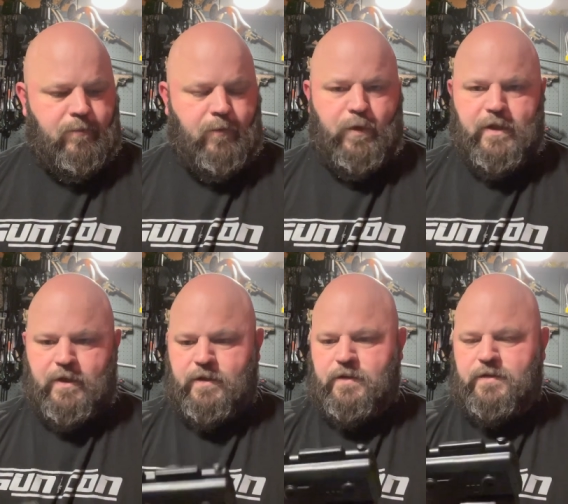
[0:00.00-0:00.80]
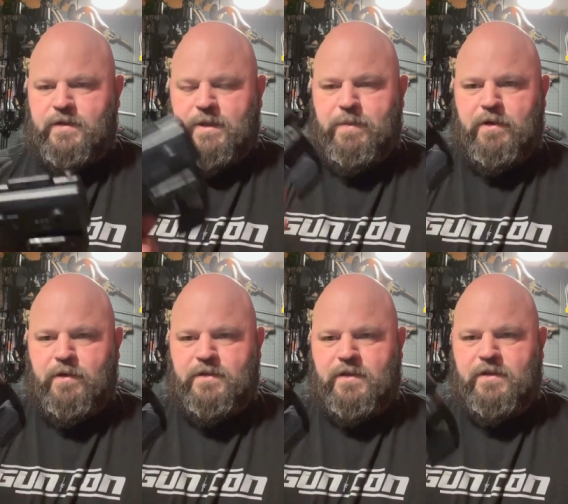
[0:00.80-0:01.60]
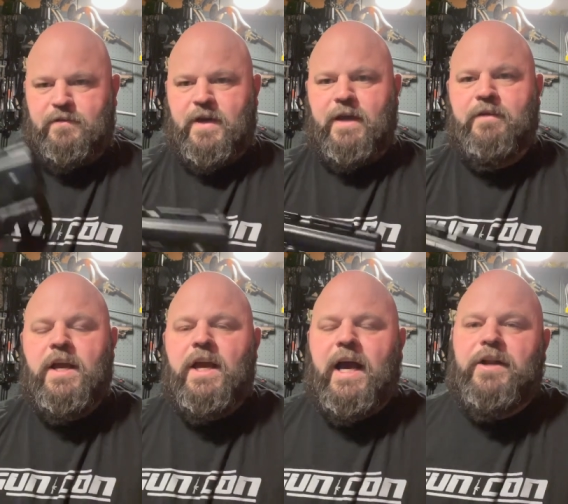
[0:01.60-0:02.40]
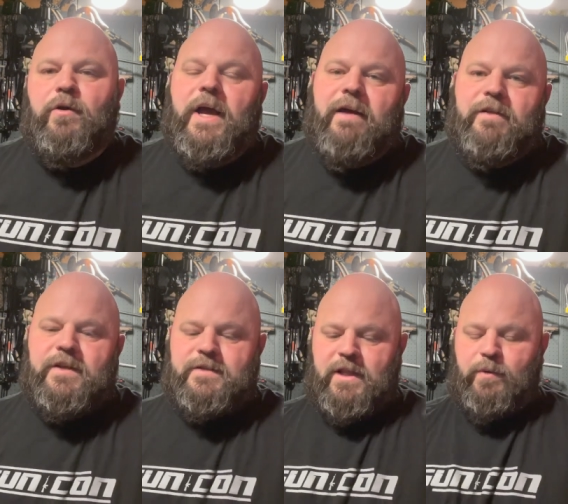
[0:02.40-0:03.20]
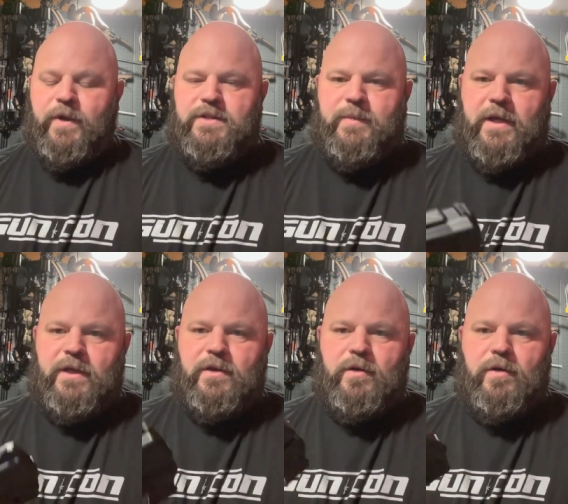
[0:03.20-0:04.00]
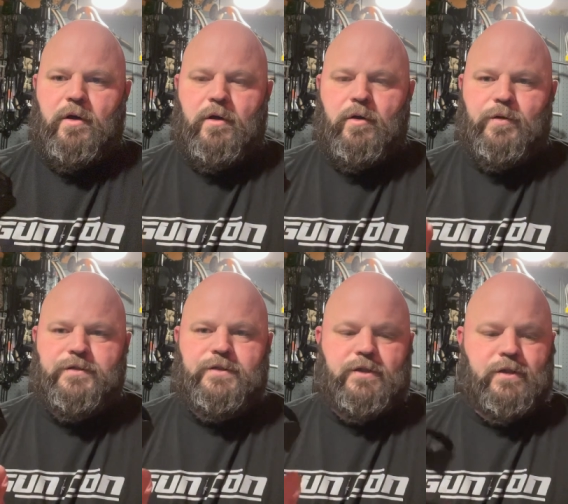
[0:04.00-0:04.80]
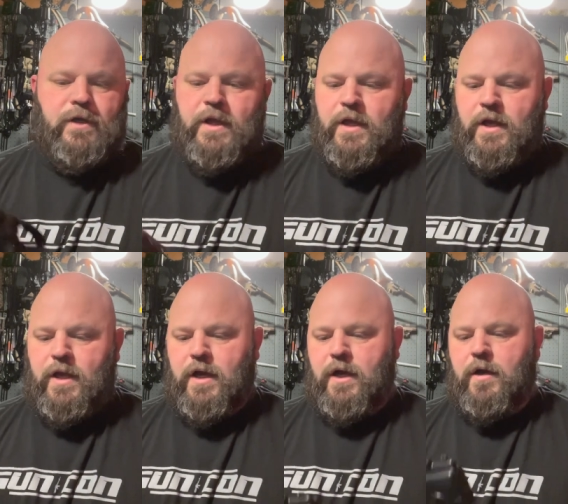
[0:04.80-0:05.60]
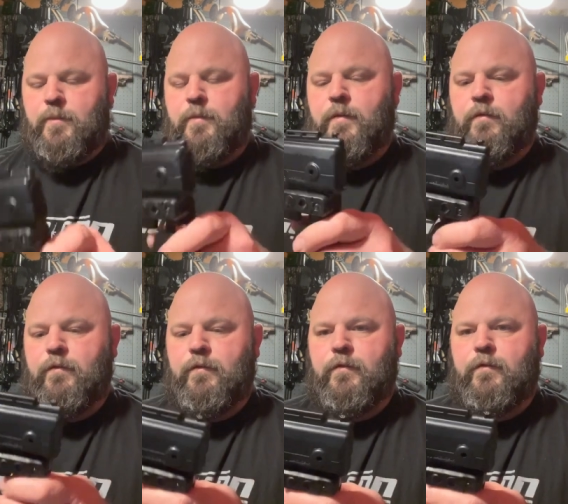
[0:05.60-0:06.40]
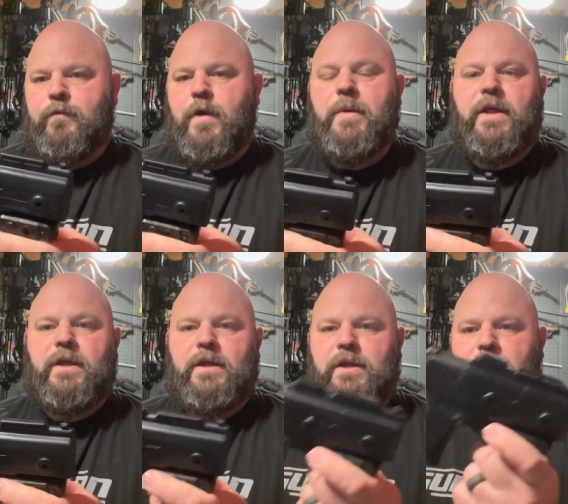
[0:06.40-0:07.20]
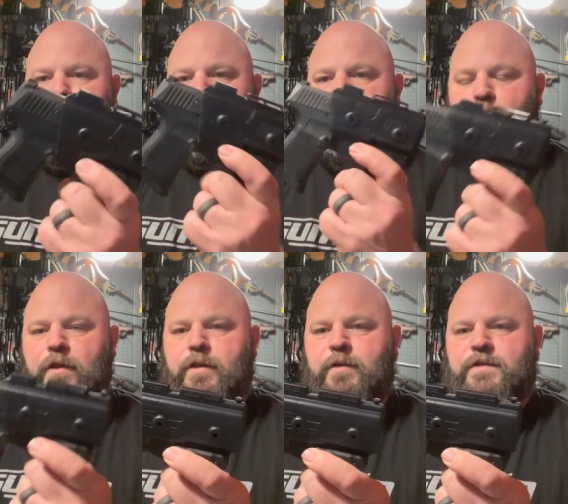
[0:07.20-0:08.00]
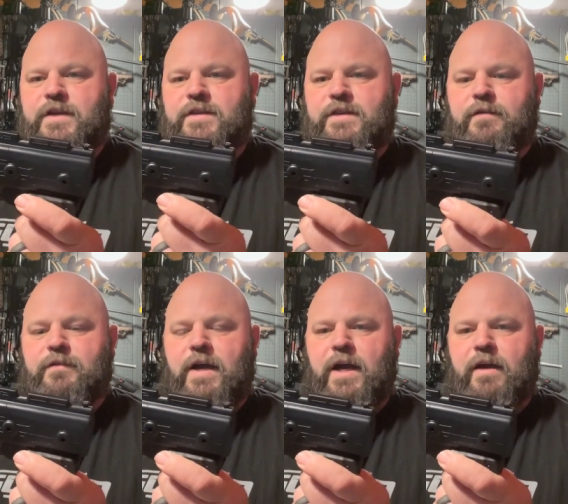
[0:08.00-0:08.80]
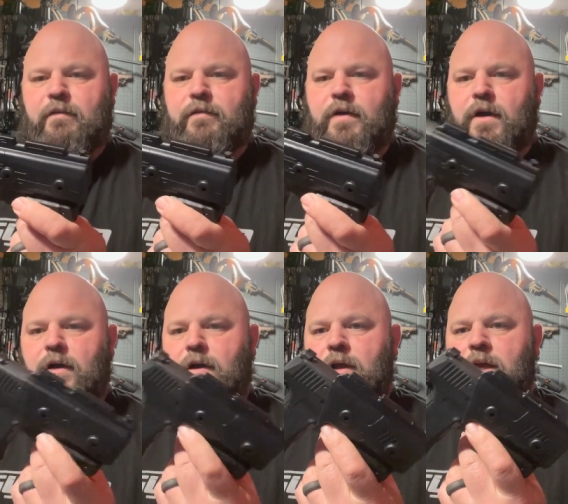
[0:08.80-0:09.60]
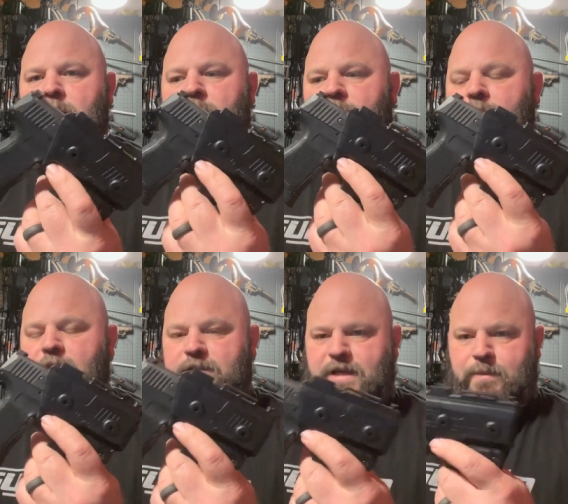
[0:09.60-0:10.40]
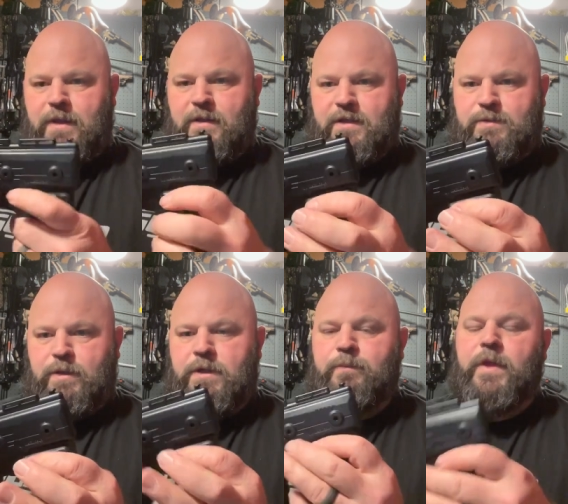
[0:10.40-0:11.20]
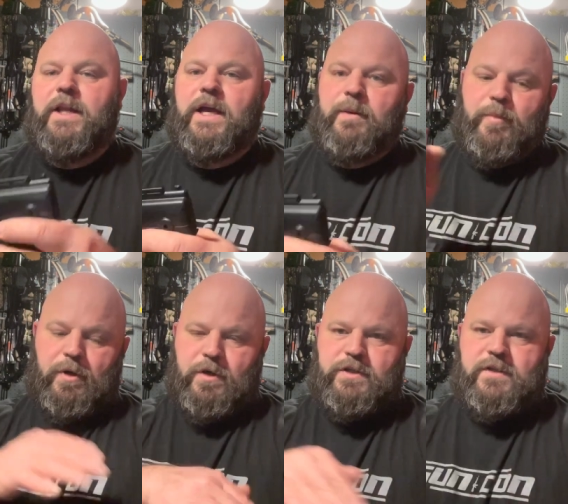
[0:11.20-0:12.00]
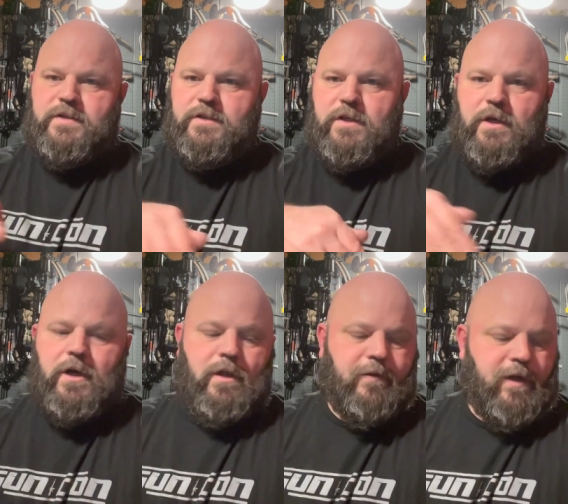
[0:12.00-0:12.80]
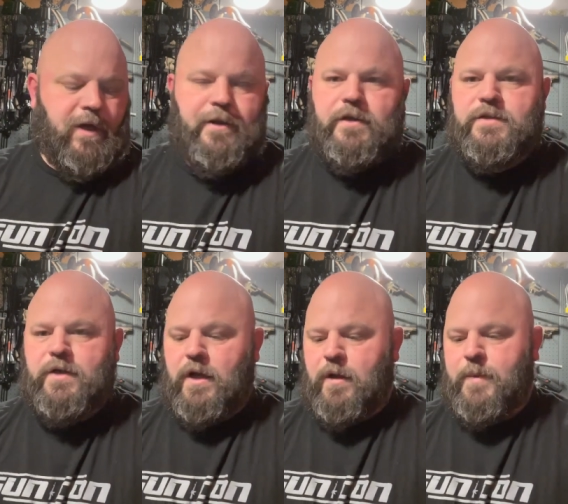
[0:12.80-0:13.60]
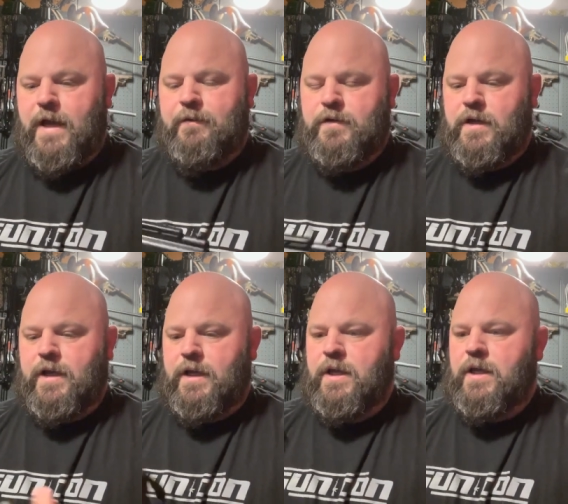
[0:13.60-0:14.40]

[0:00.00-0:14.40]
with the SIG P365. I don't have an inside the waistband holster from Alien Gear for the 365. They sent me this one, and I purchased all of the others after I